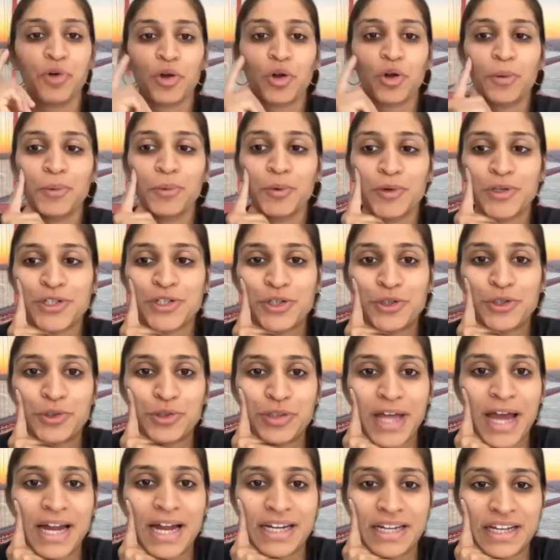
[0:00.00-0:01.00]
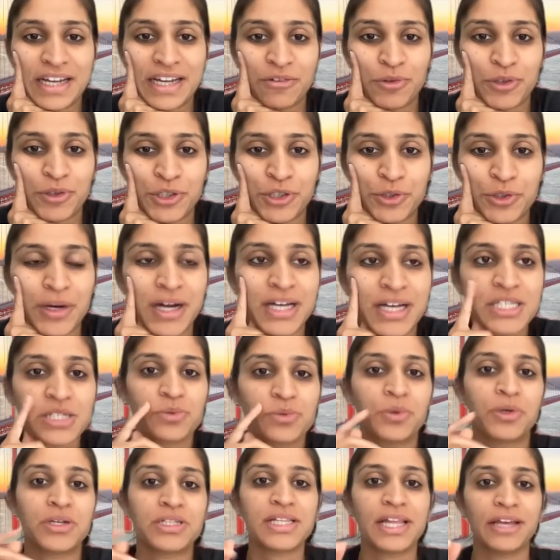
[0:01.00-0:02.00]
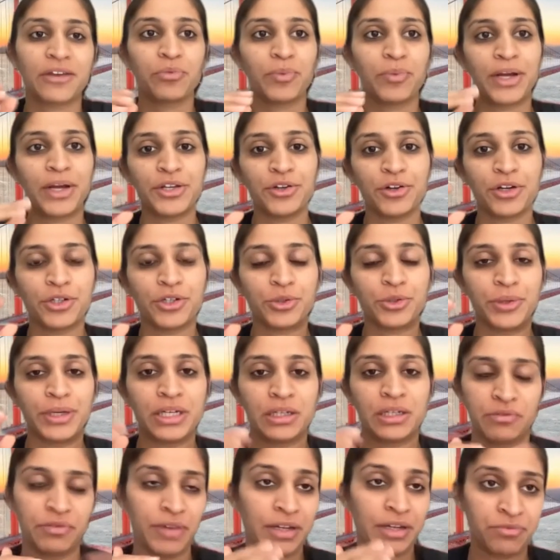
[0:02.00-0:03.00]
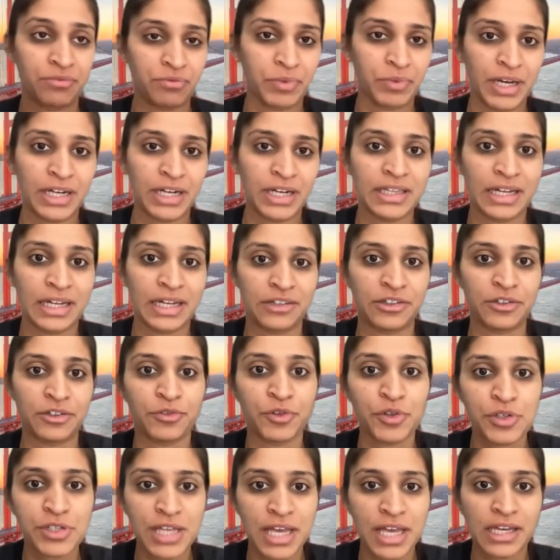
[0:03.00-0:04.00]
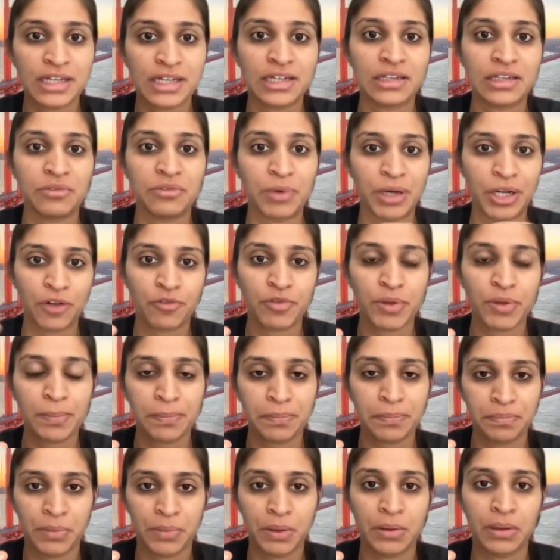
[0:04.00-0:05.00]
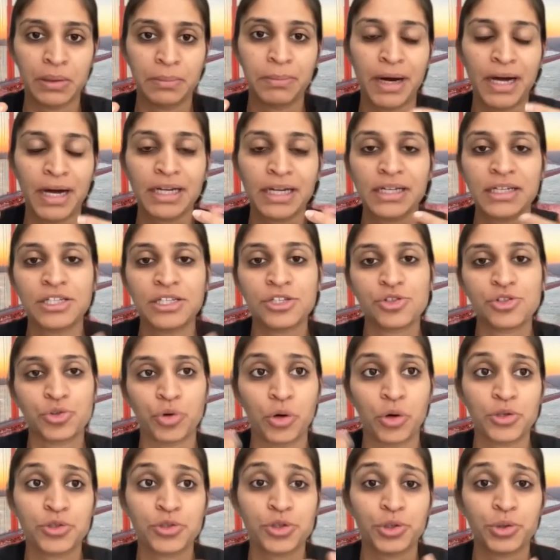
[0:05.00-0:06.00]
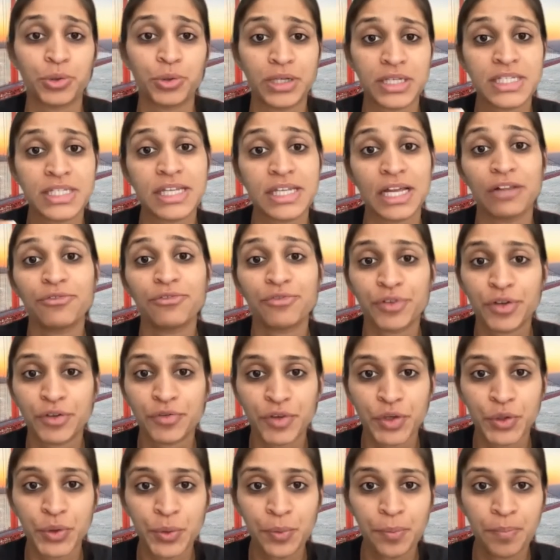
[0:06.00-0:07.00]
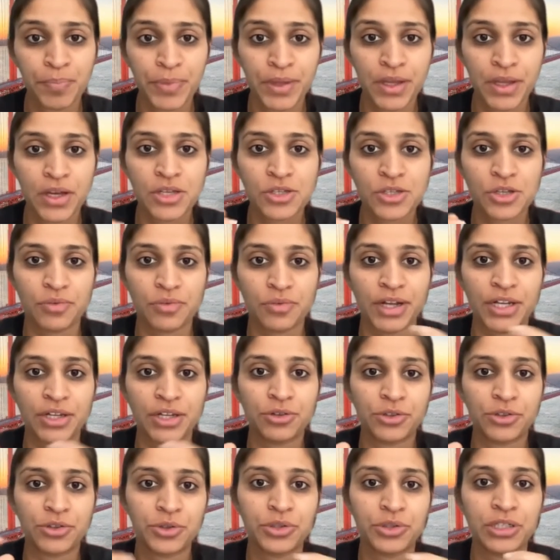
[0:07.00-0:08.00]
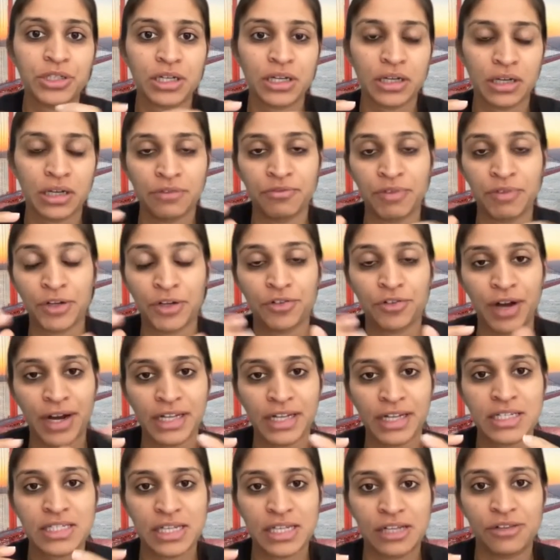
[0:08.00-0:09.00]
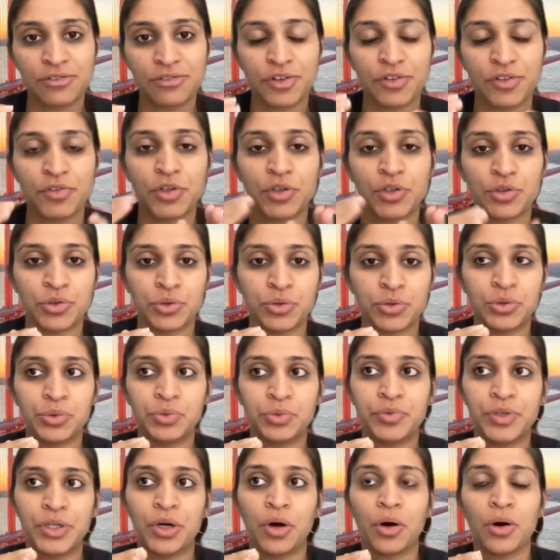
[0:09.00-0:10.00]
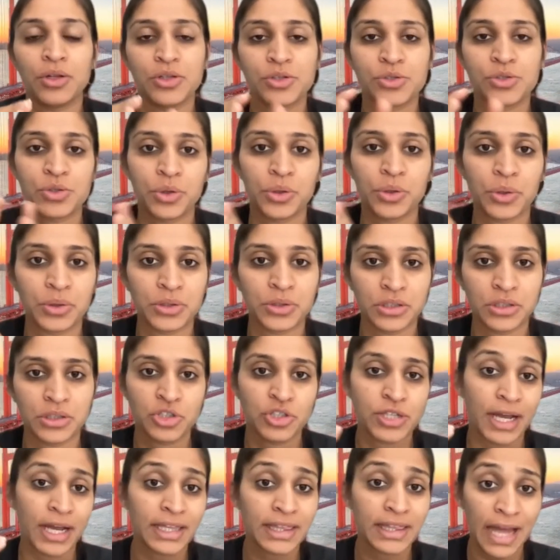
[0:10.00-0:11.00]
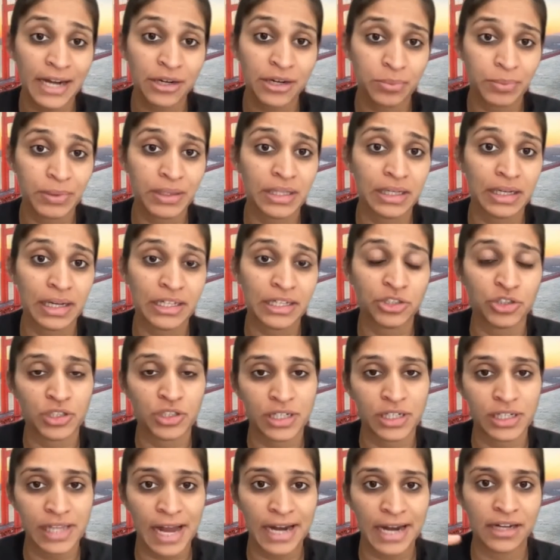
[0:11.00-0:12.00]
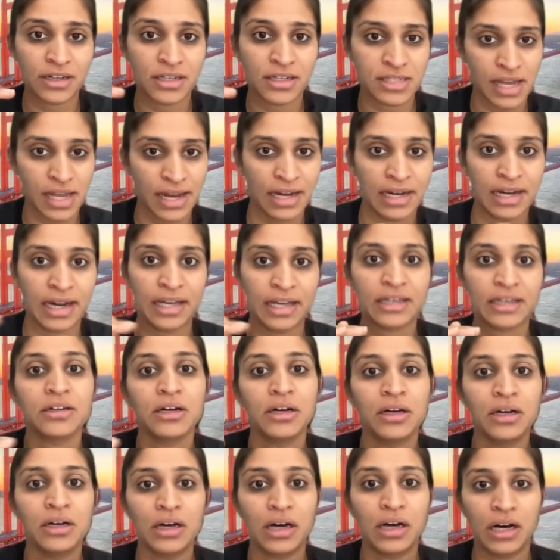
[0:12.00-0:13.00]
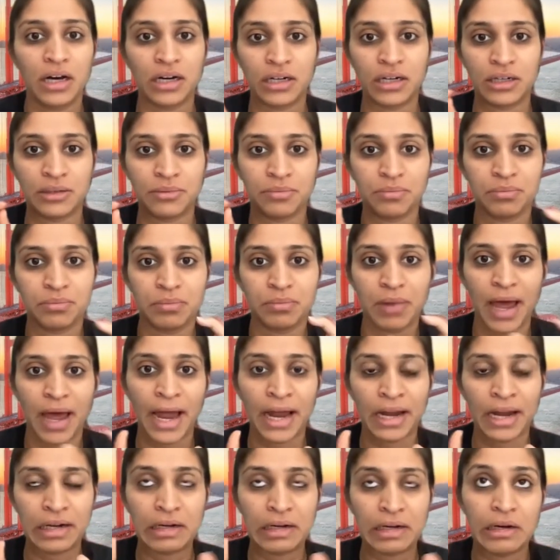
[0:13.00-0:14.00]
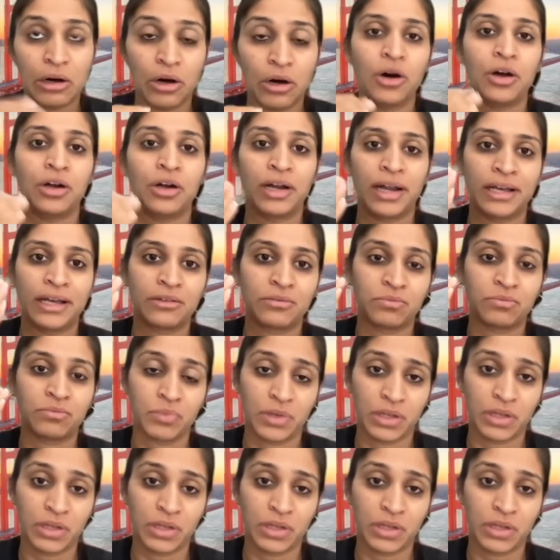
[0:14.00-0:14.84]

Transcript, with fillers: follow-up question to that I wanted to ask was like when you're doing when we are in that review cycle, one of the uh, part is to also do a self review so when you mm-hmm. do the uh, when you write the self review do we also check that with the engineering ladders and like um, at, or like